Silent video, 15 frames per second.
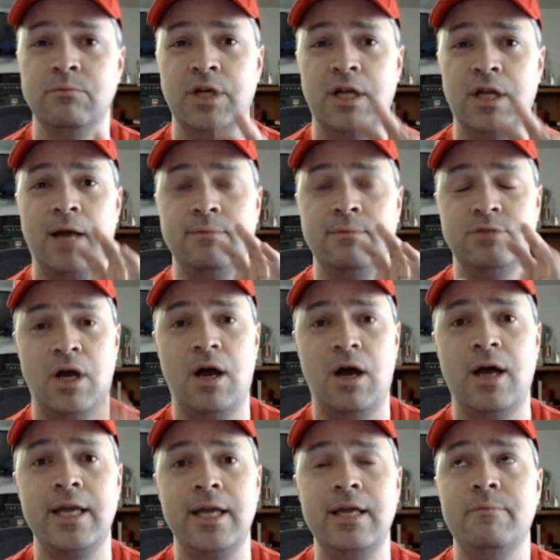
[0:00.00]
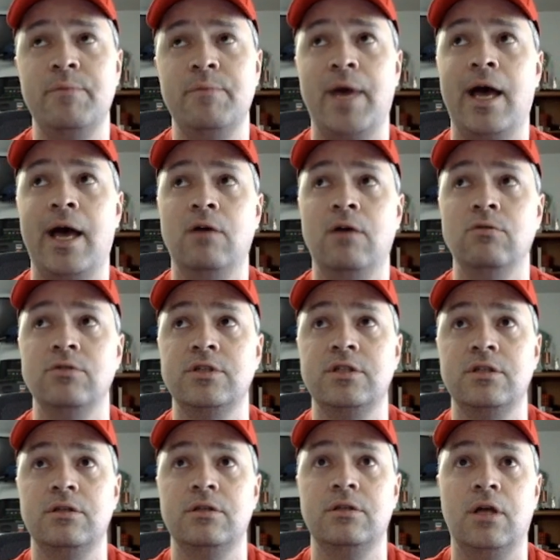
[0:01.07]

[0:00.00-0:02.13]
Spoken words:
But I'm talking about,